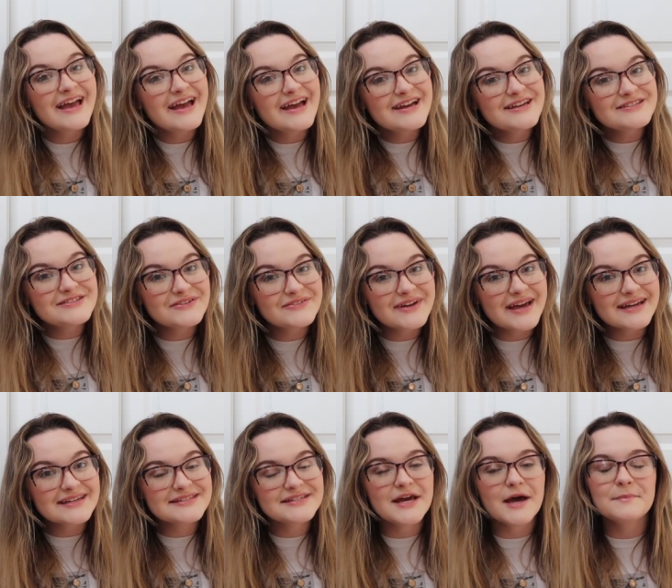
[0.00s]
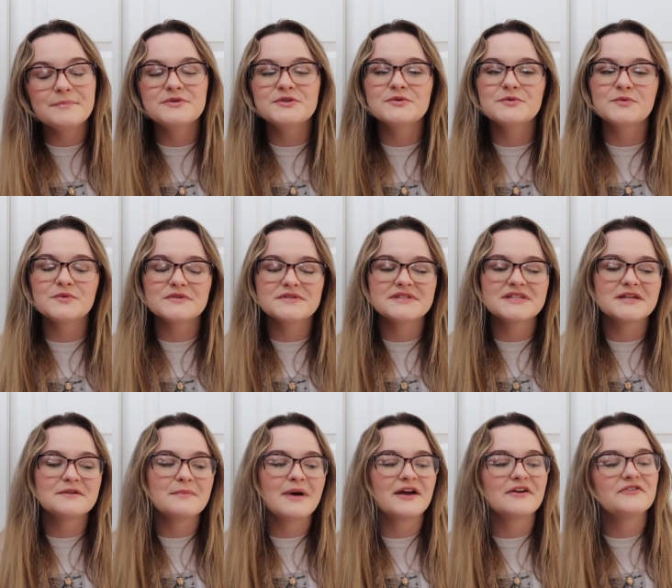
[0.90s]
So next up, you will
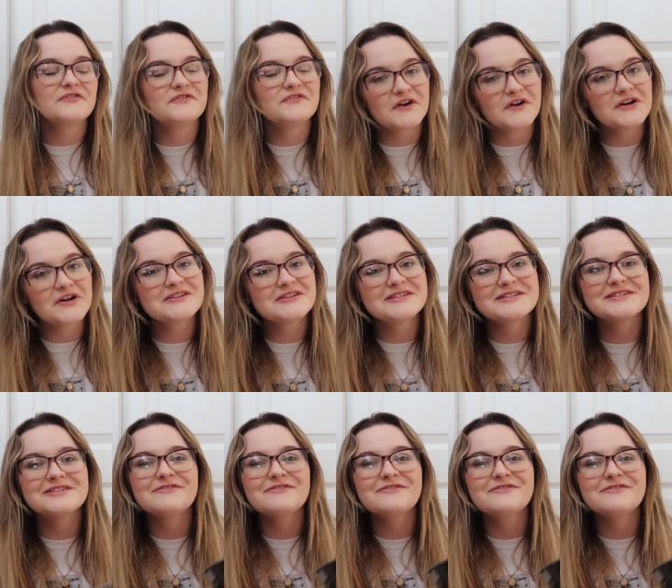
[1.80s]
see my first